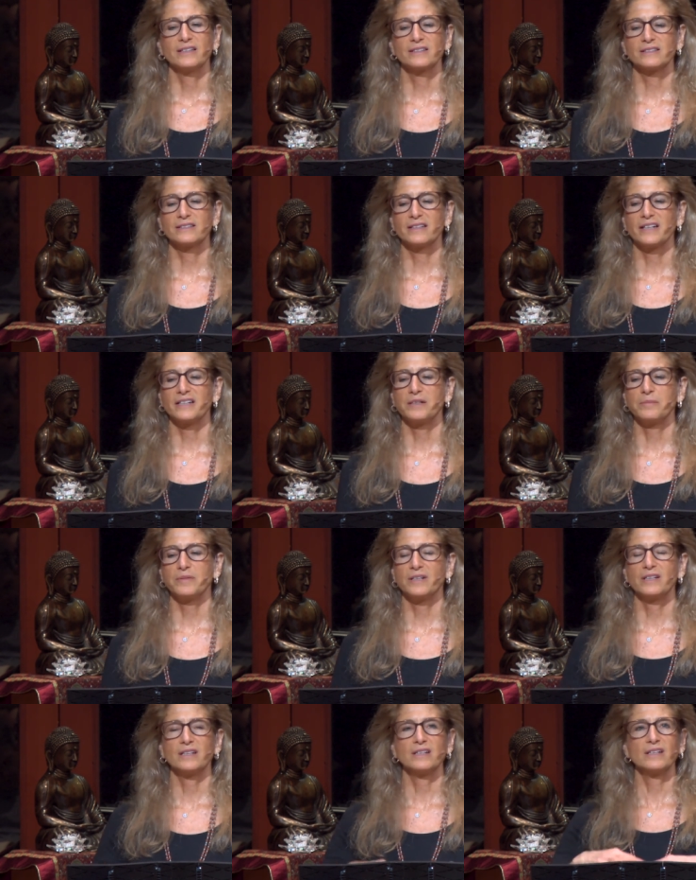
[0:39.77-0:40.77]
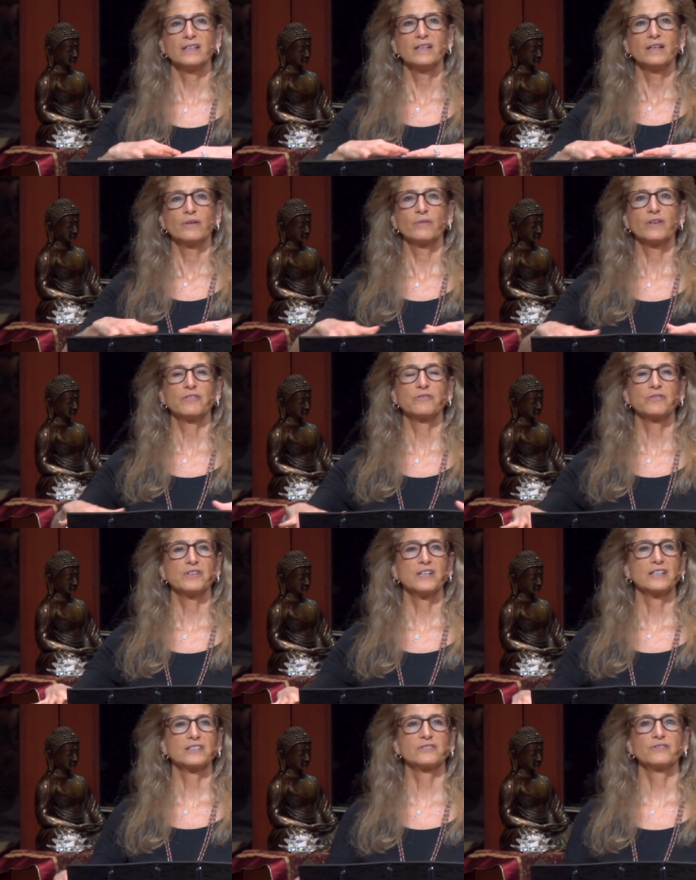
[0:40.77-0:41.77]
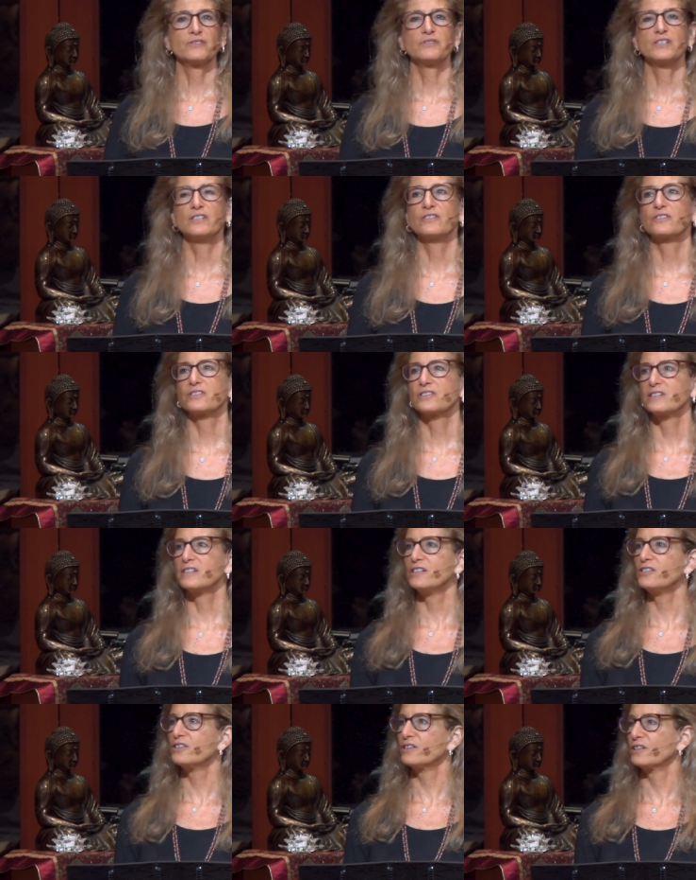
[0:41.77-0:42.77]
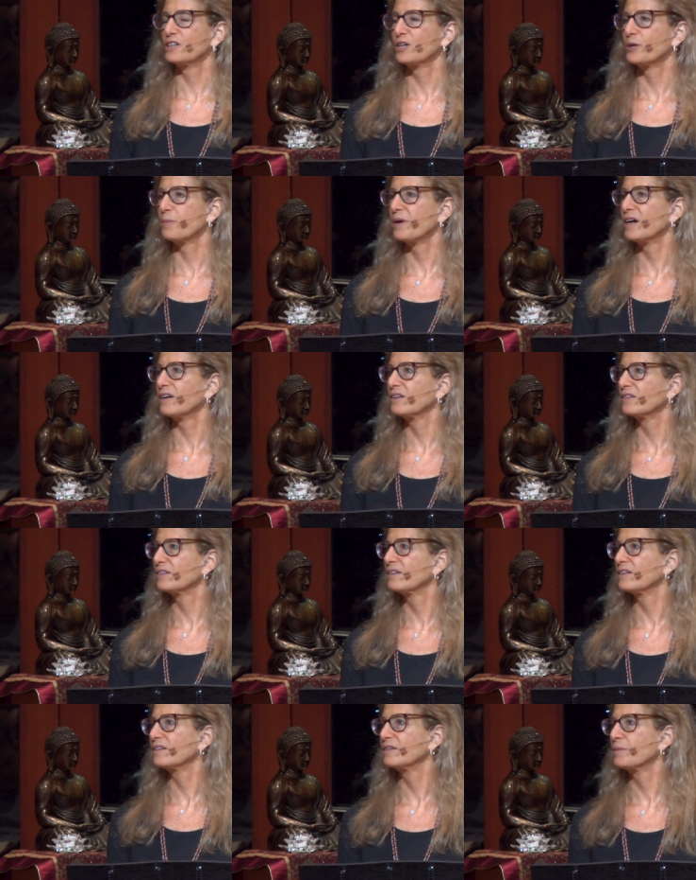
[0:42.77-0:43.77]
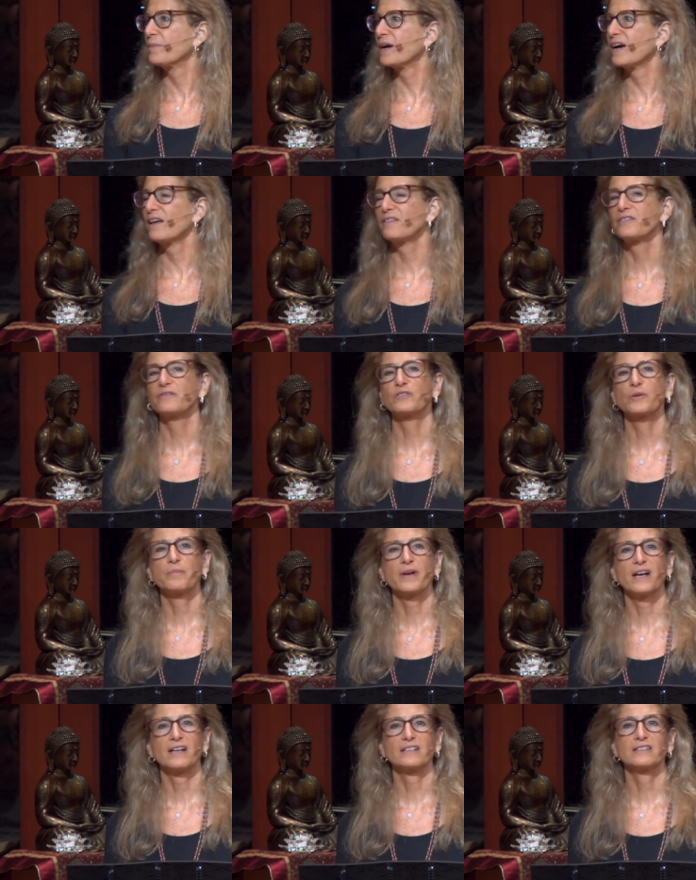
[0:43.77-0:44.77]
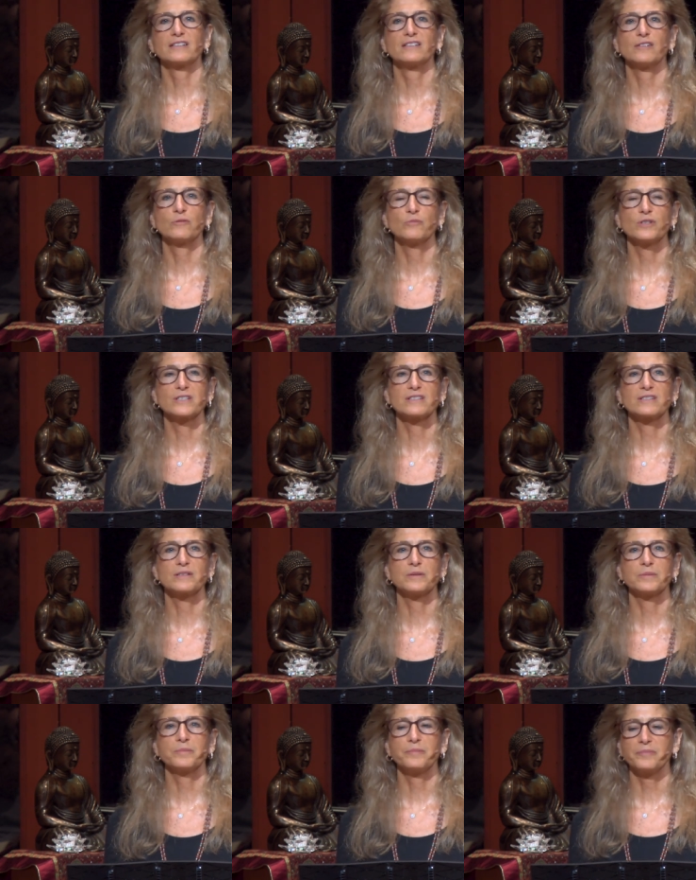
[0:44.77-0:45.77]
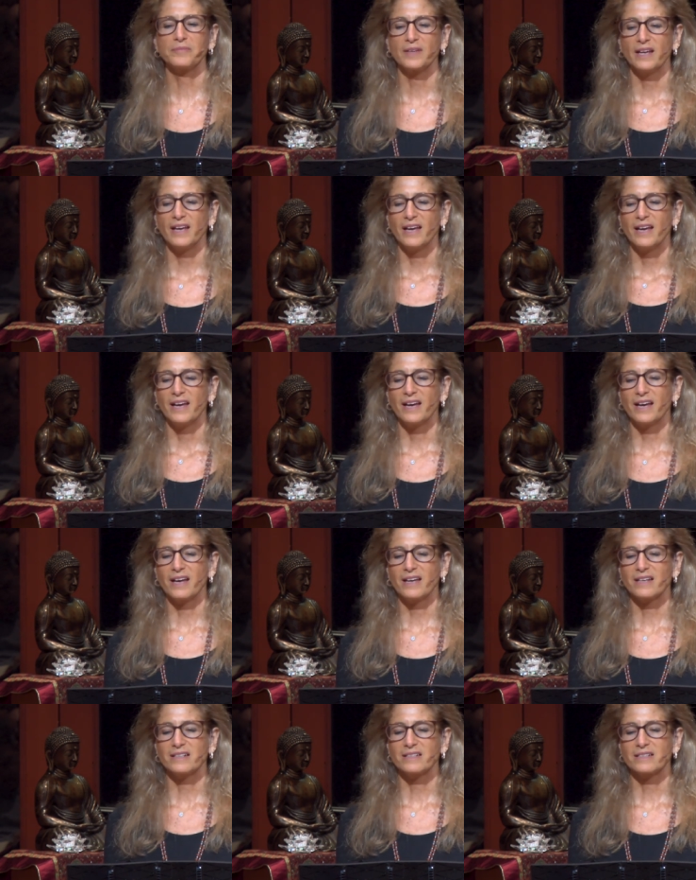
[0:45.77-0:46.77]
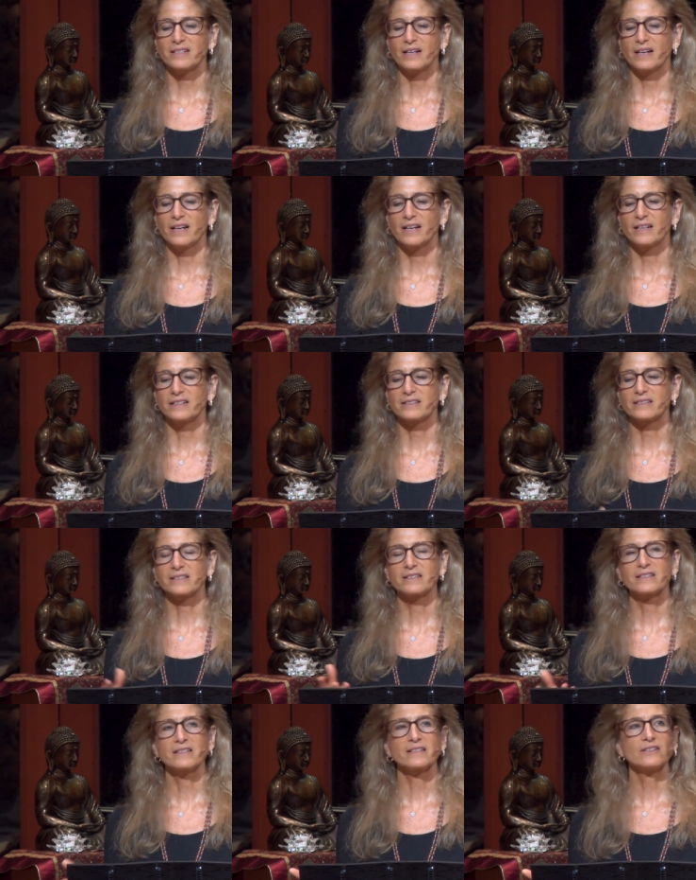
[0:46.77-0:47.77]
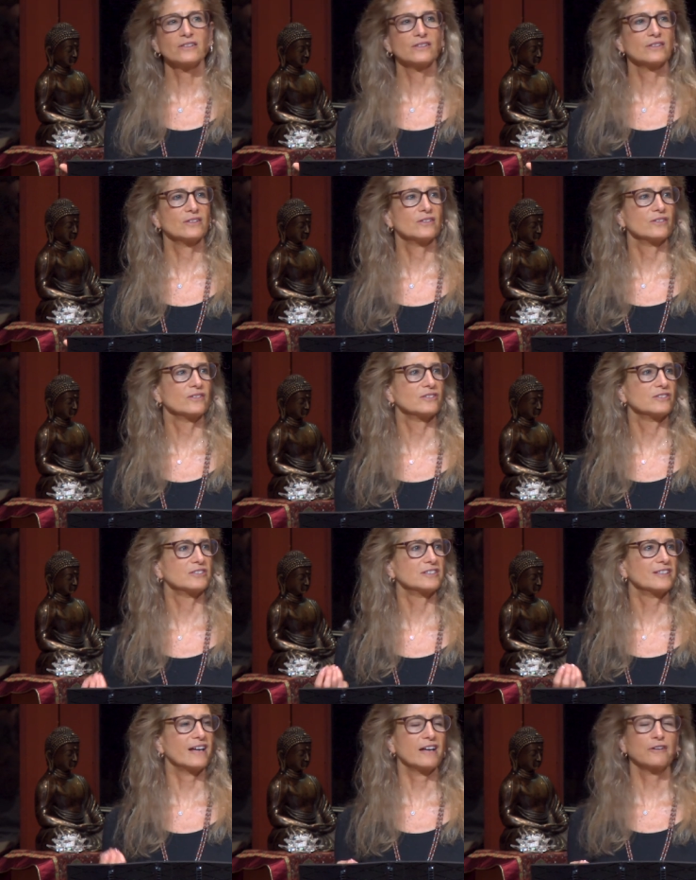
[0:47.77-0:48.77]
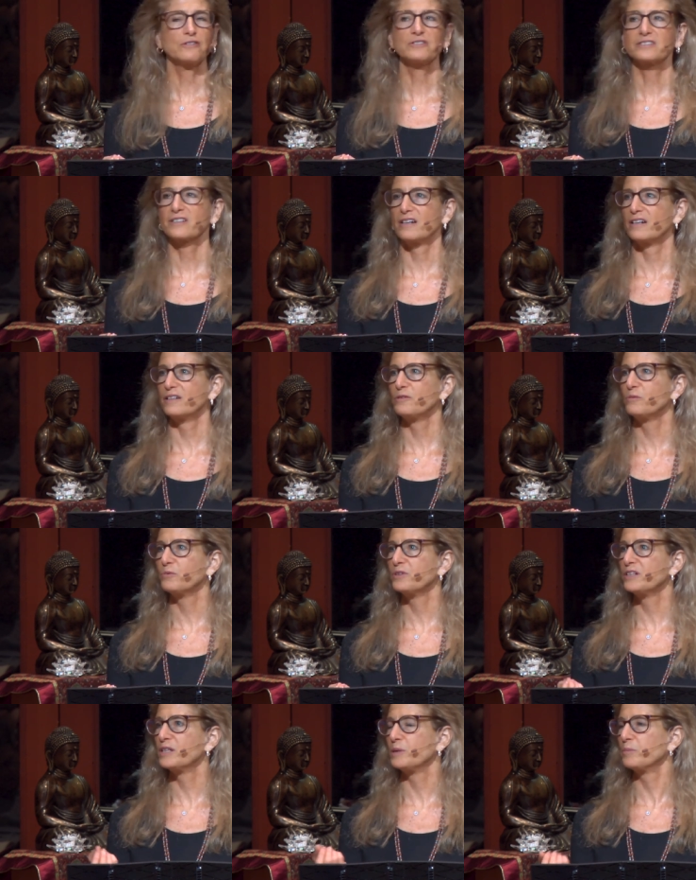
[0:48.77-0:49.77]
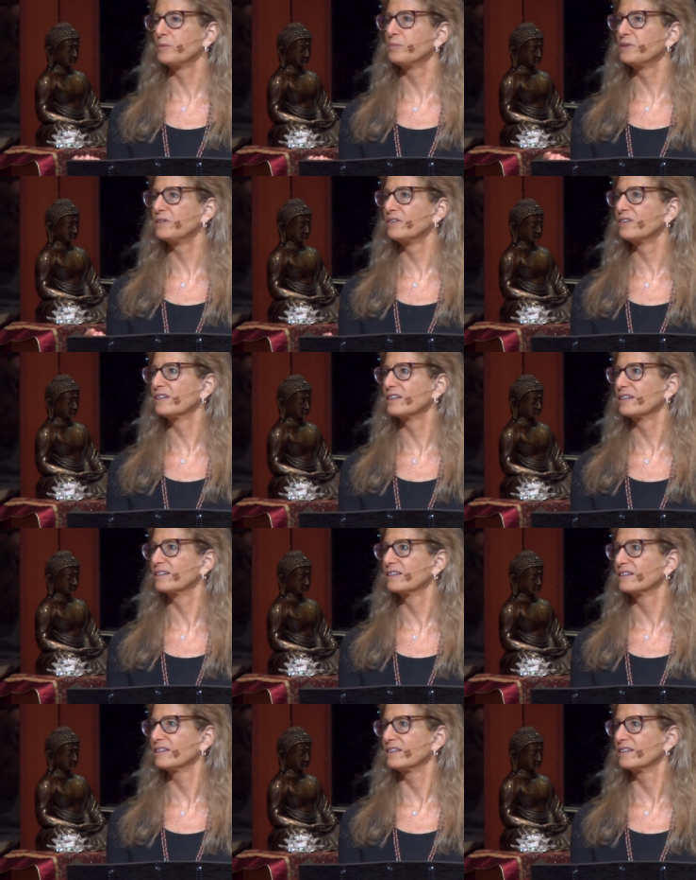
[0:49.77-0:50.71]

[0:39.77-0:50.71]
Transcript: his enlightenment. He went through the next 50 years teaching about the path of compassion and wisdom, and still the shadow side would keep appearing.